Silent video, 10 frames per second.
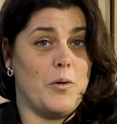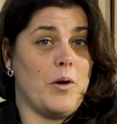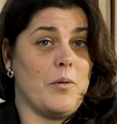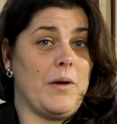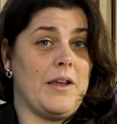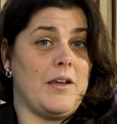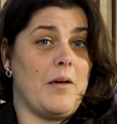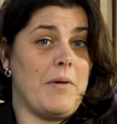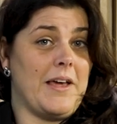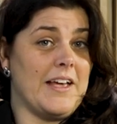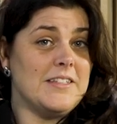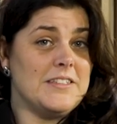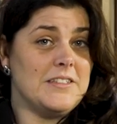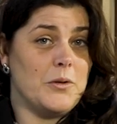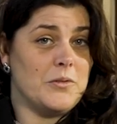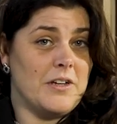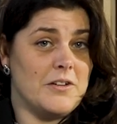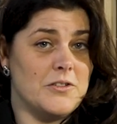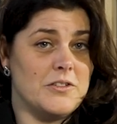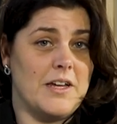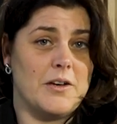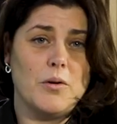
or when my guests don't understand,